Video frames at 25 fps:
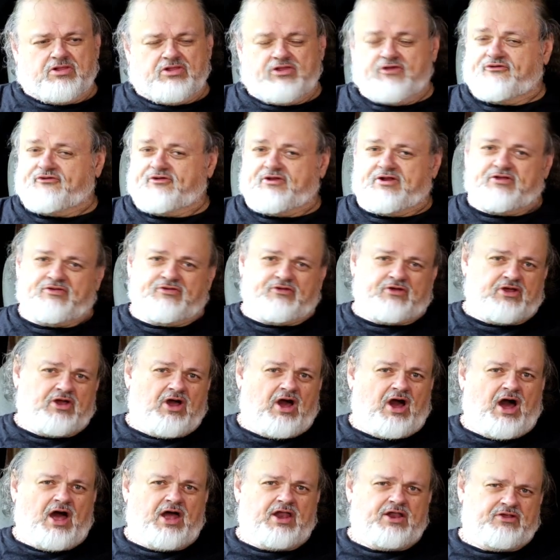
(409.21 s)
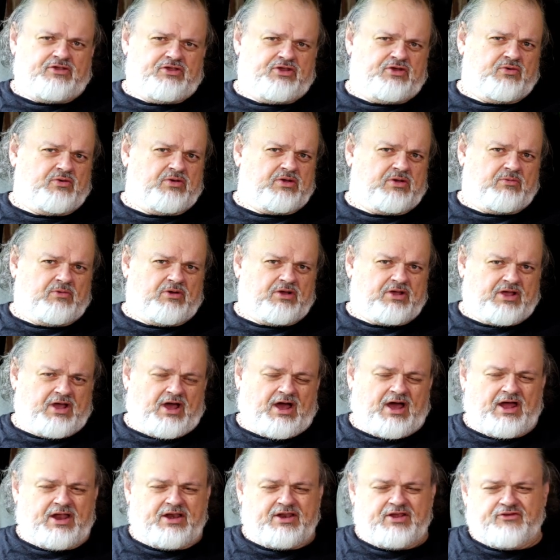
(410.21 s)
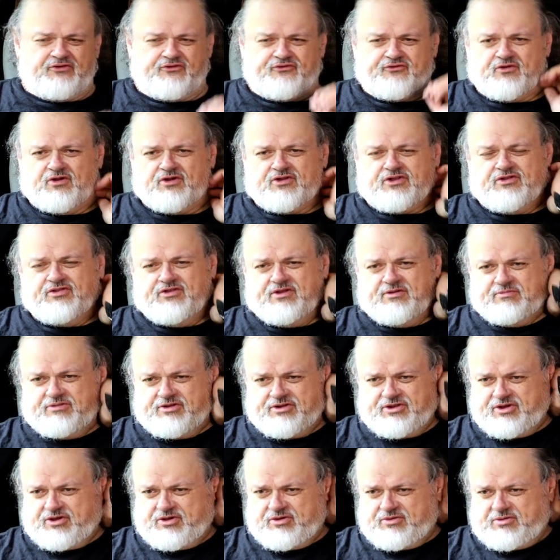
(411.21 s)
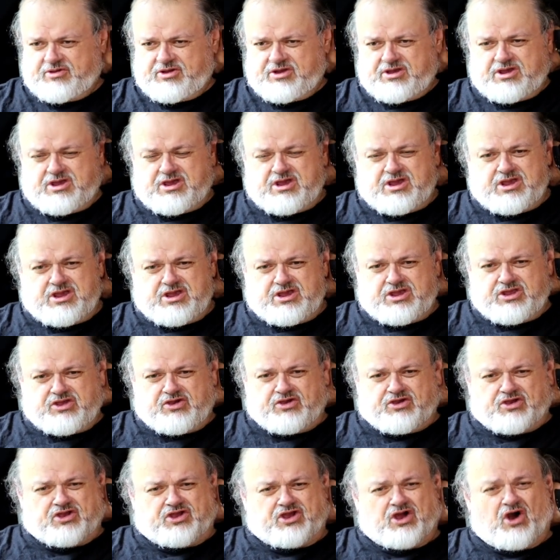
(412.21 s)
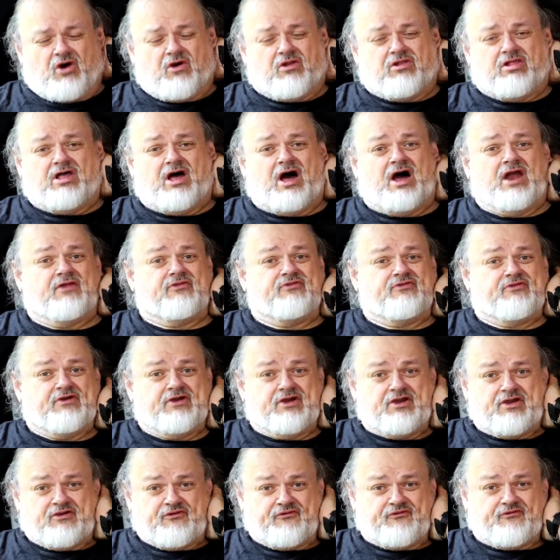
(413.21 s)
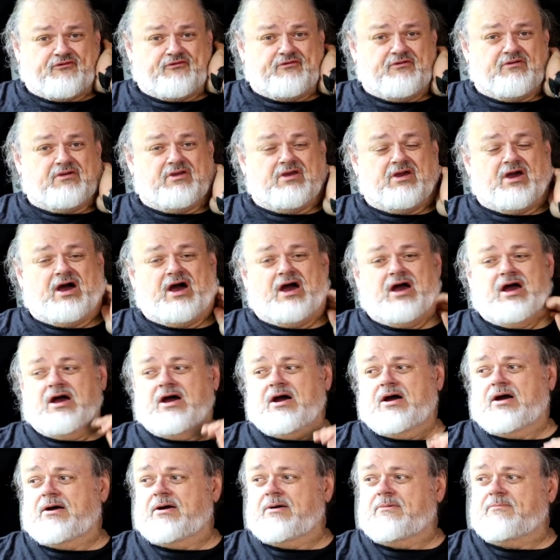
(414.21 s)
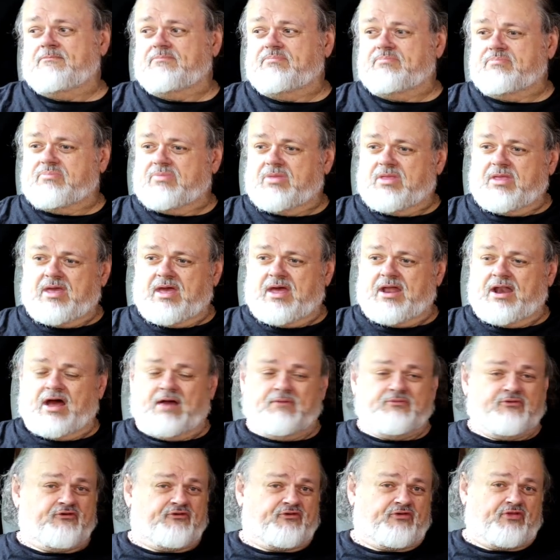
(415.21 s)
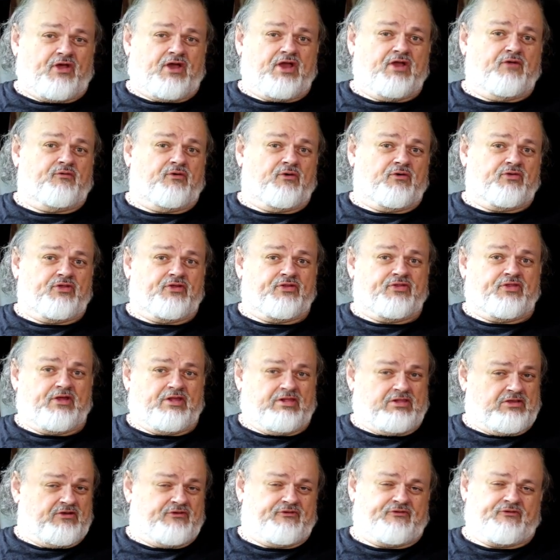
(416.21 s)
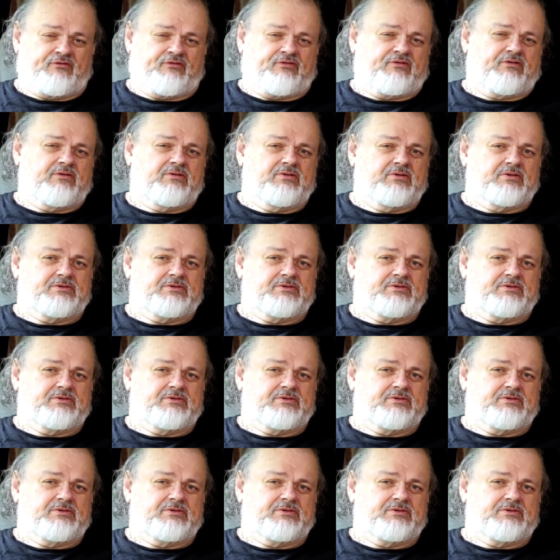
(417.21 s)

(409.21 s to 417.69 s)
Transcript: listening to God and doing what God instructed them to do. You could call it a lot of things, and I'm just thankful that they listened.